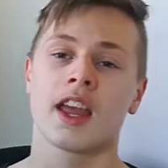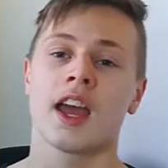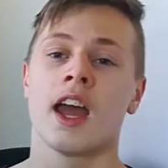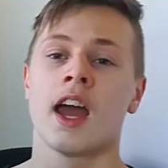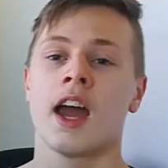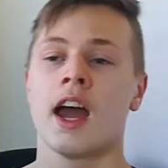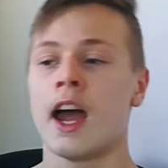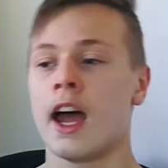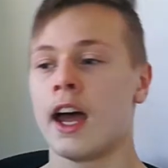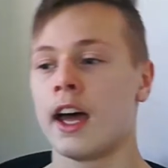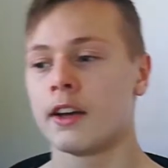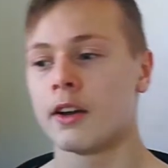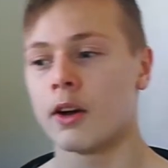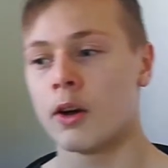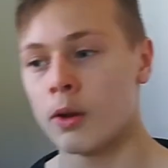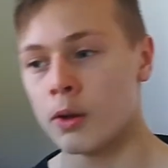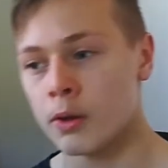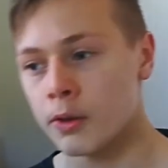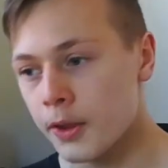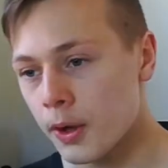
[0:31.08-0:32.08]
And
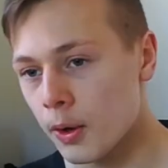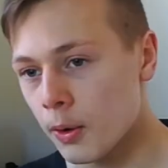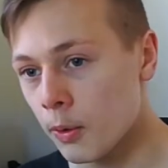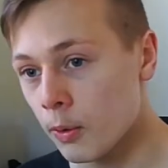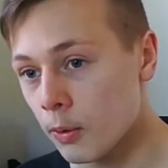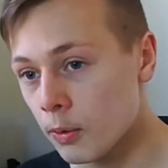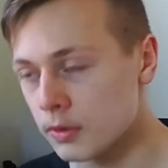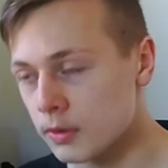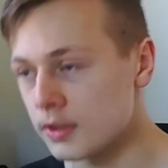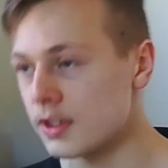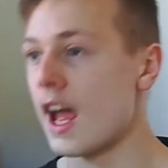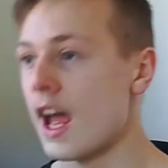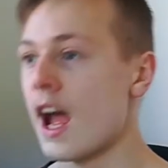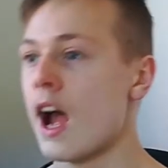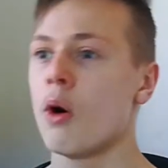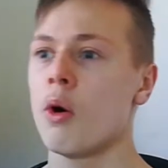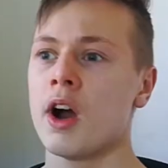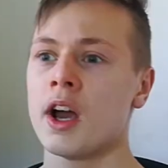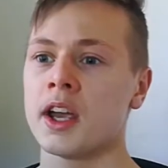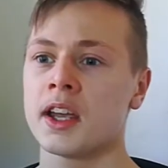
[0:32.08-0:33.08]
although
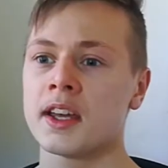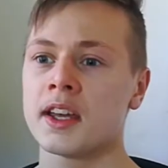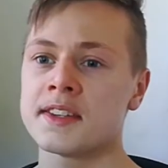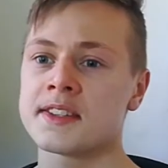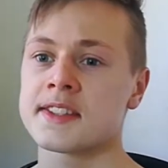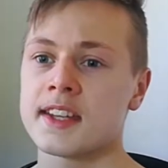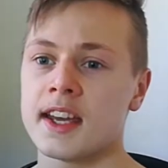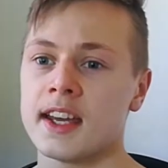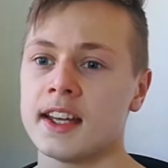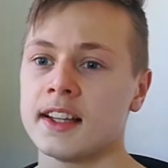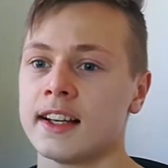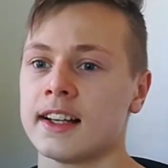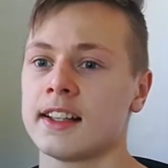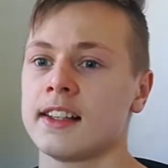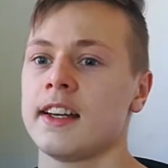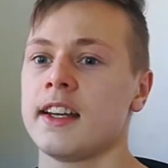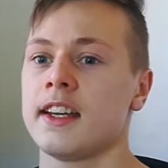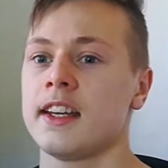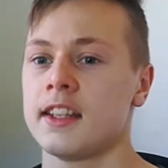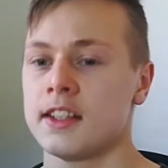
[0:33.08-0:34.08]
now I can say that
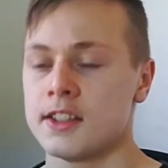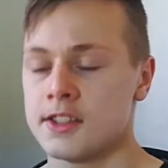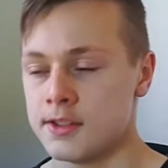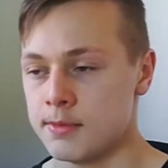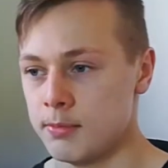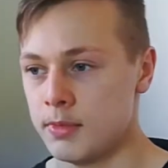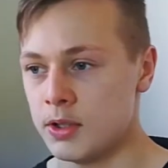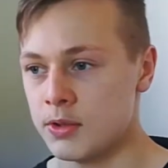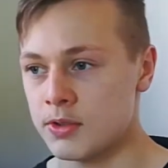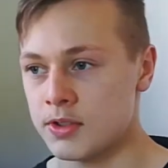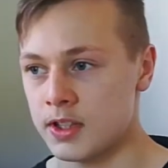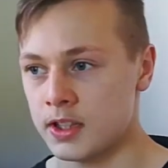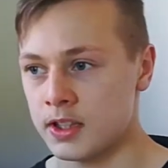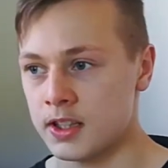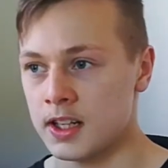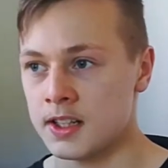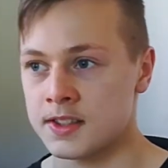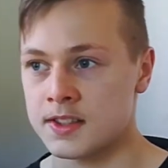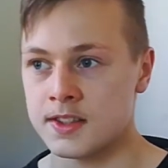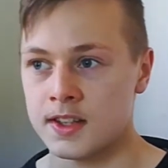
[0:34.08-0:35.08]
like his music
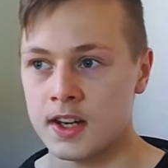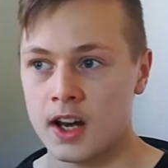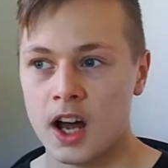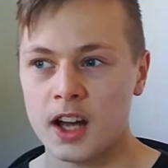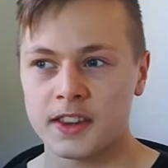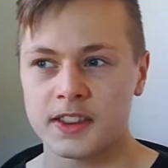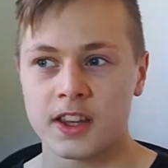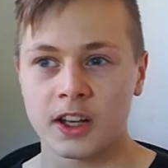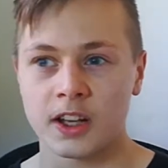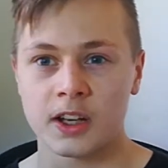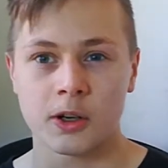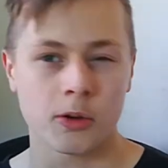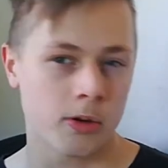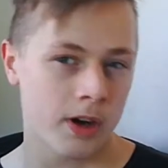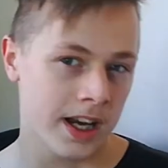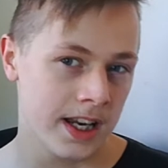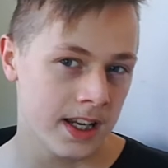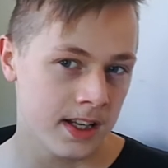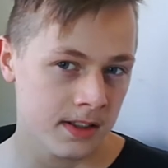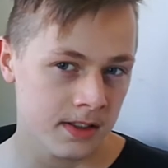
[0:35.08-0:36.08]
is not the
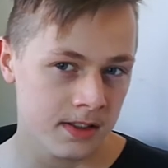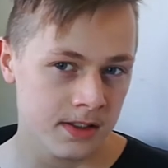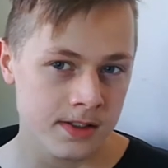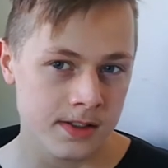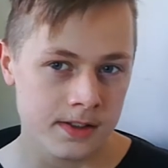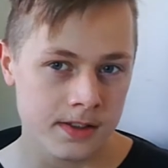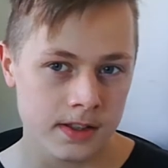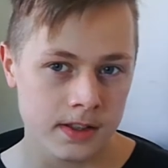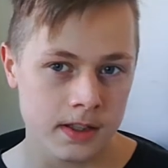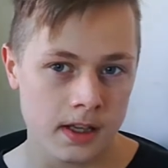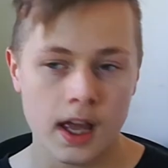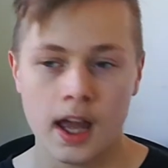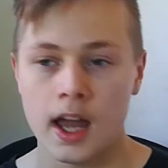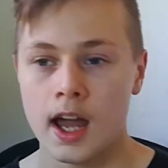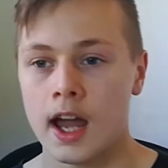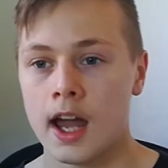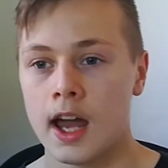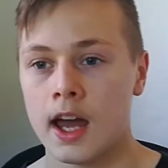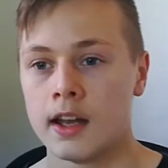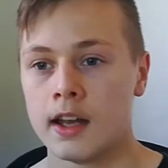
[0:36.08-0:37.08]
greatest
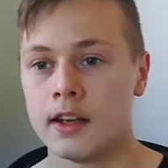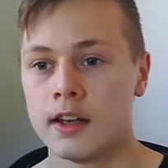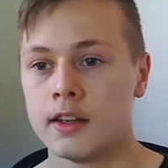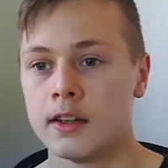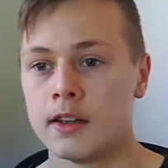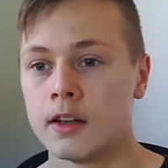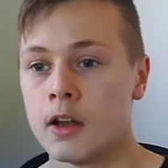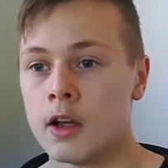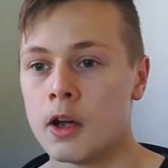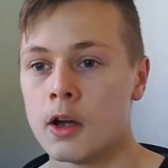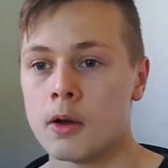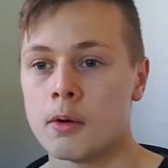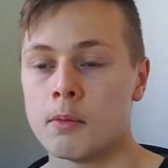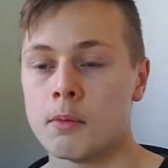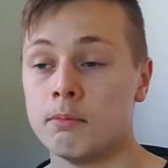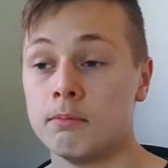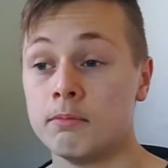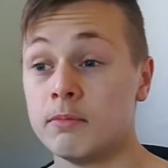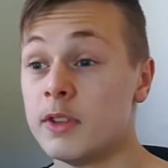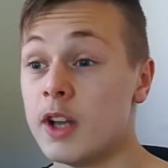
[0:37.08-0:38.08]
and
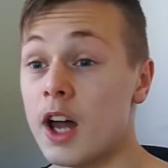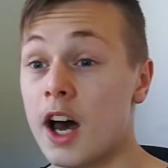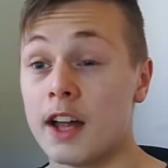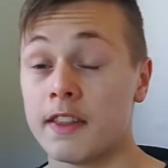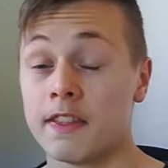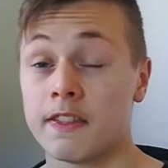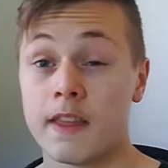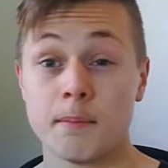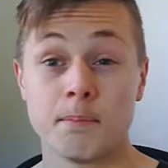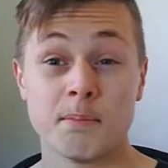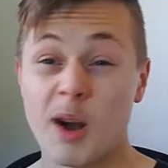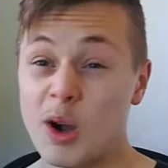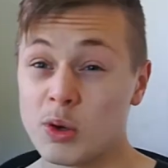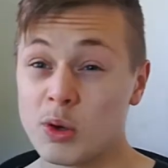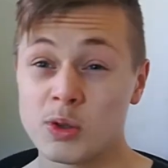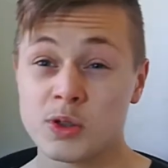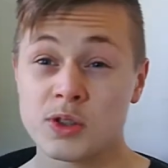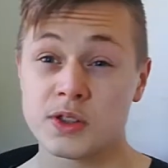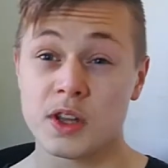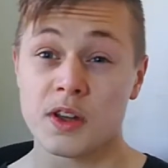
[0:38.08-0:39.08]
not the
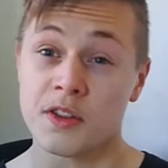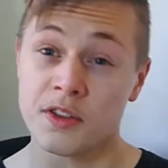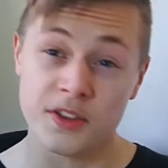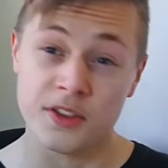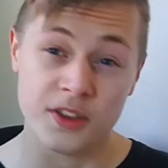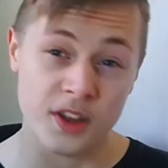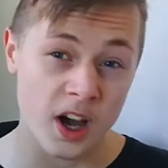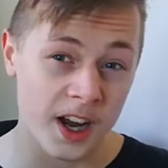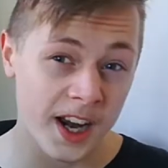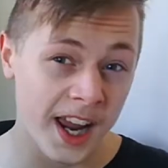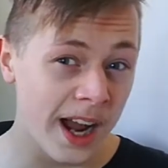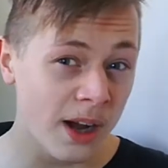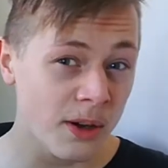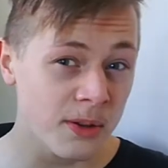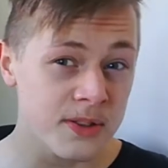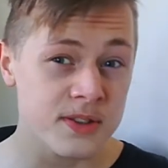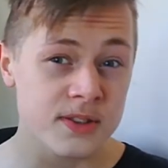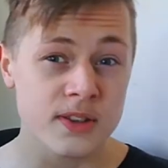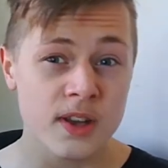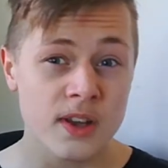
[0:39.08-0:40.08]
most thought out,
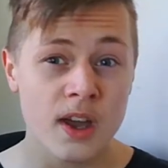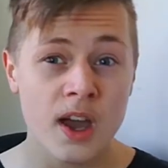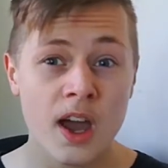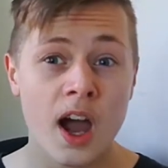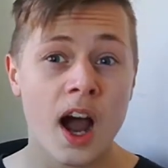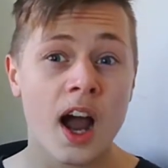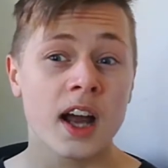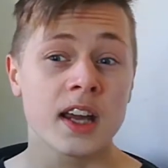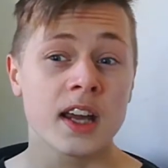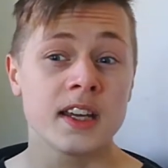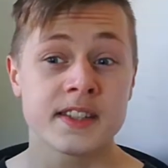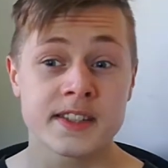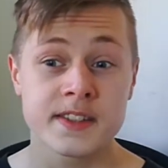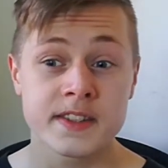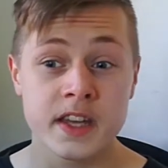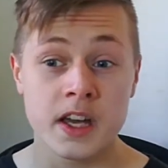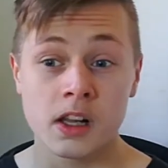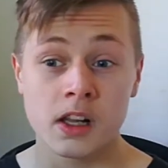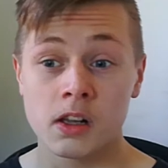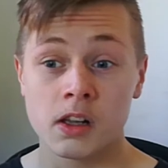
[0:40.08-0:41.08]
I
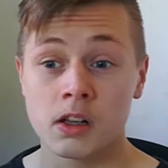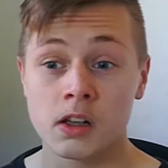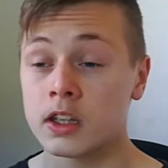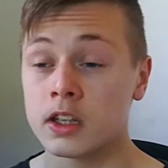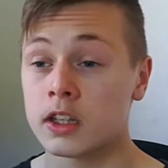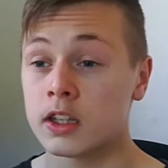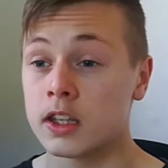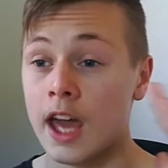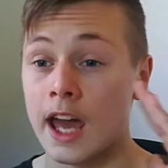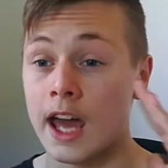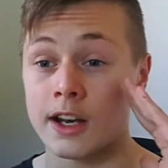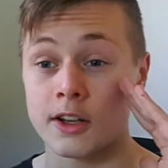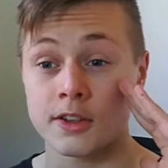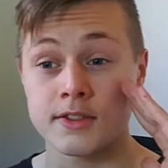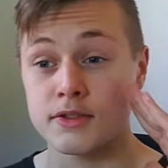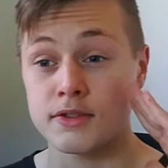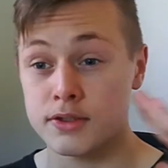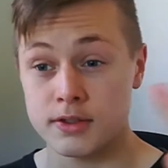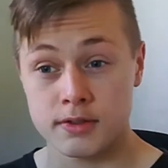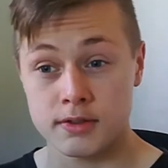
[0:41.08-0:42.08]
still cannot
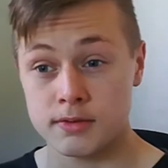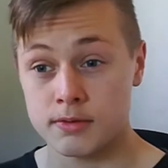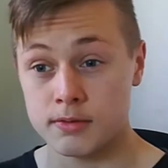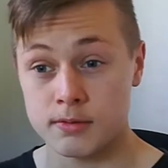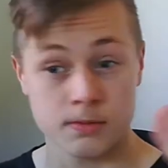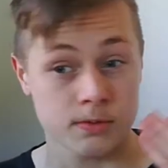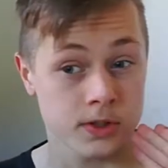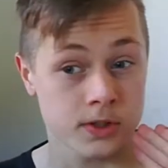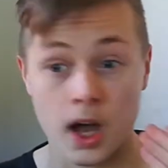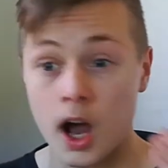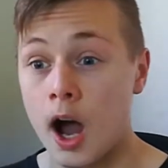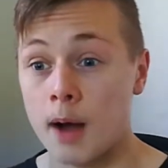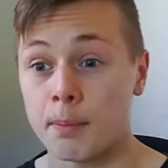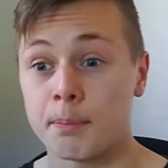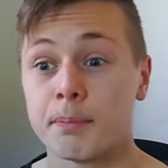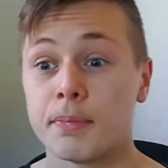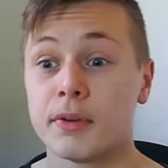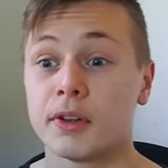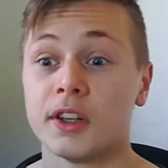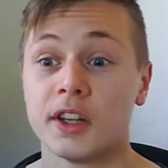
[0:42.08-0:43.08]
stop
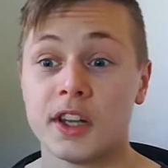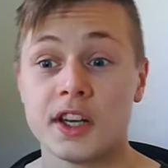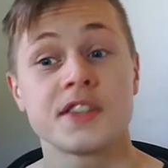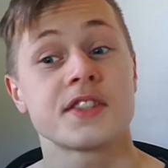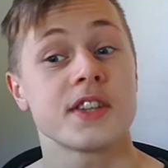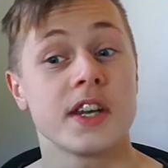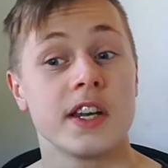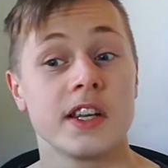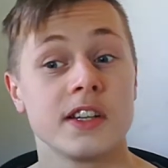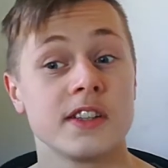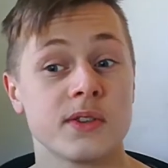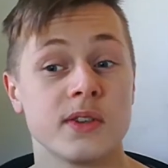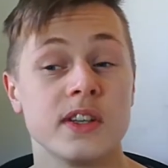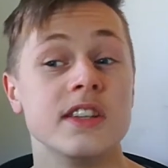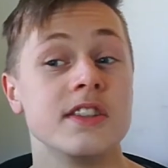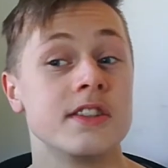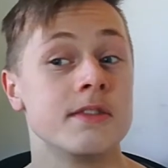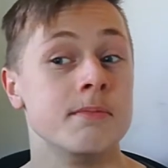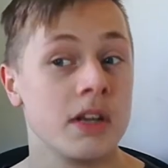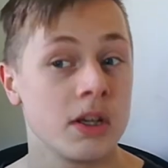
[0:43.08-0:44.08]
listening to
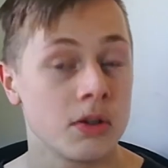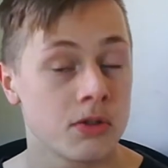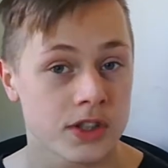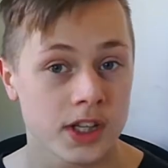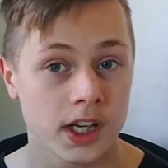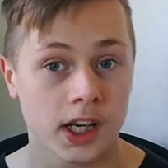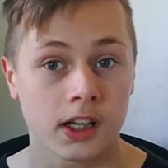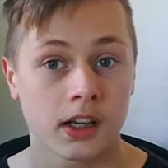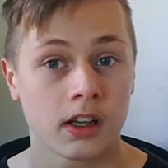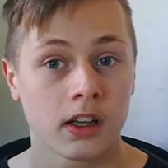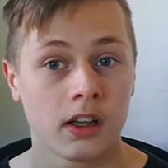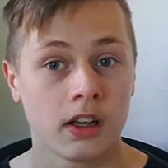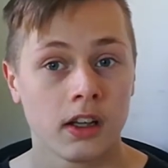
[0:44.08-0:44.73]
his music.